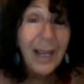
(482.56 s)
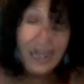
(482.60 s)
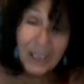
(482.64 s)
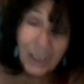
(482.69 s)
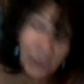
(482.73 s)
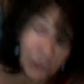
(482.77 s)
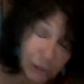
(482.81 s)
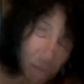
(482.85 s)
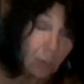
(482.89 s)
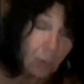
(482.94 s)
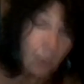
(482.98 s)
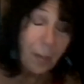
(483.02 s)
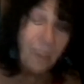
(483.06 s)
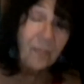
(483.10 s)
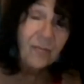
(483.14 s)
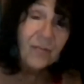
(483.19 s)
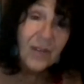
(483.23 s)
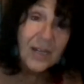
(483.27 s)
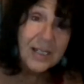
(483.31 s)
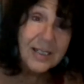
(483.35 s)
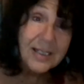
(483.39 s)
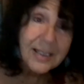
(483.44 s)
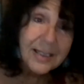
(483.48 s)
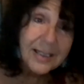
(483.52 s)
a
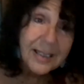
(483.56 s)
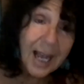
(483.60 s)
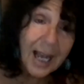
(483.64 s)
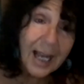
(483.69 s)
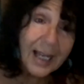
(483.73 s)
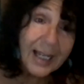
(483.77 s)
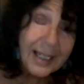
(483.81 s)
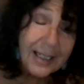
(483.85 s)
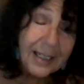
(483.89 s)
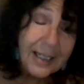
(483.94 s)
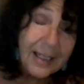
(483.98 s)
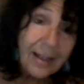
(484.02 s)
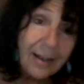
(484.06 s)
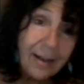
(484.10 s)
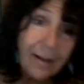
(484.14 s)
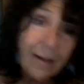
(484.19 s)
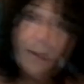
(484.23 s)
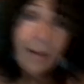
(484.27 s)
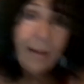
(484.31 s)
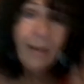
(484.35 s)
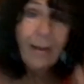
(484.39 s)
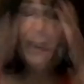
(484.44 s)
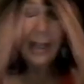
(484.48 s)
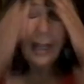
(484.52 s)
Superfund site
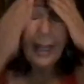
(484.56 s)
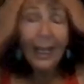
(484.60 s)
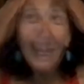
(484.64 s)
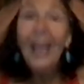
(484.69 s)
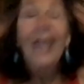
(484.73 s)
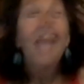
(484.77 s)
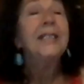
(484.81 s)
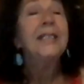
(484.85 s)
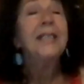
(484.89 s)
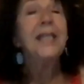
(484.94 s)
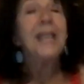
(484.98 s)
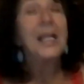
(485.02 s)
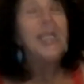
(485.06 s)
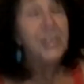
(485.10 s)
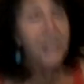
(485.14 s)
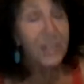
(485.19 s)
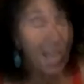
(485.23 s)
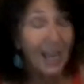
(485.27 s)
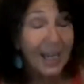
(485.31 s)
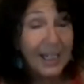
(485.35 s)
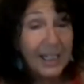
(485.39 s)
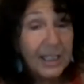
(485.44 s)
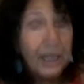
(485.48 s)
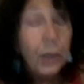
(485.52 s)
and
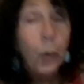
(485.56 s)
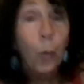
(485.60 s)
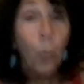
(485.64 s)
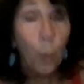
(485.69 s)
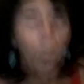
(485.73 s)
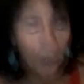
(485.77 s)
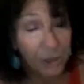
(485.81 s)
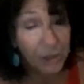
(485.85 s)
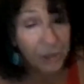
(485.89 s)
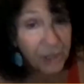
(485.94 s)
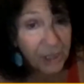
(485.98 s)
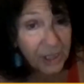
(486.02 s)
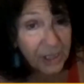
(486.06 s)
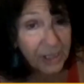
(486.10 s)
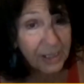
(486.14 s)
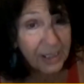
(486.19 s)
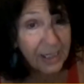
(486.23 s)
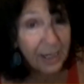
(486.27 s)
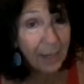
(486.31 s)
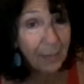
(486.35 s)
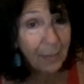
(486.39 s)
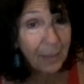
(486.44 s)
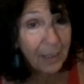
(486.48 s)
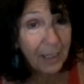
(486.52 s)
take the worst
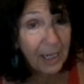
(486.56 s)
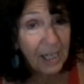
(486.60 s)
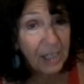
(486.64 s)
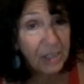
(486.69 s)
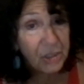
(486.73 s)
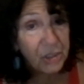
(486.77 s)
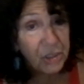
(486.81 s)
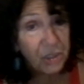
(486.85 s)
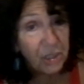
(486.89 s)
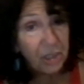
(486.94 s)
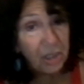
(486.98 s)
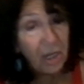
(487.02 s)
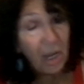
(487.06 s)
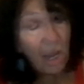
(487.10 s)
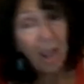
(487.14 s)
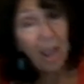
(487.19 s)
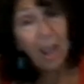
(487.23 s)
contamination